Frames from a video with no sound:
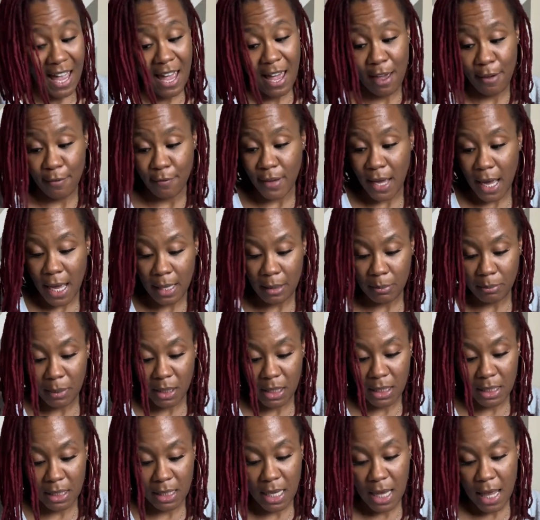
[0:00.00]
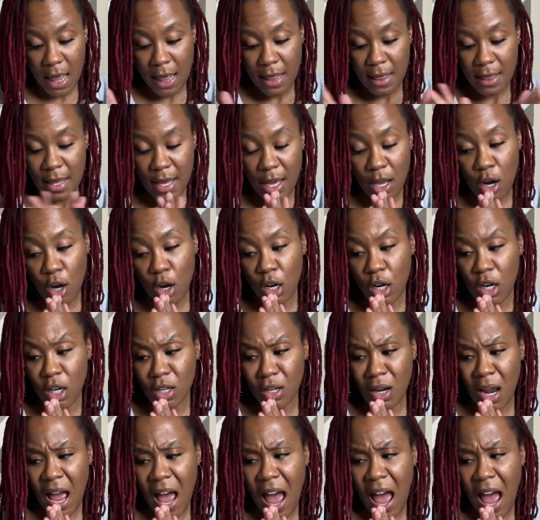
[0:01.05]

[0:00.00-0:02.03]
have gotten me that are,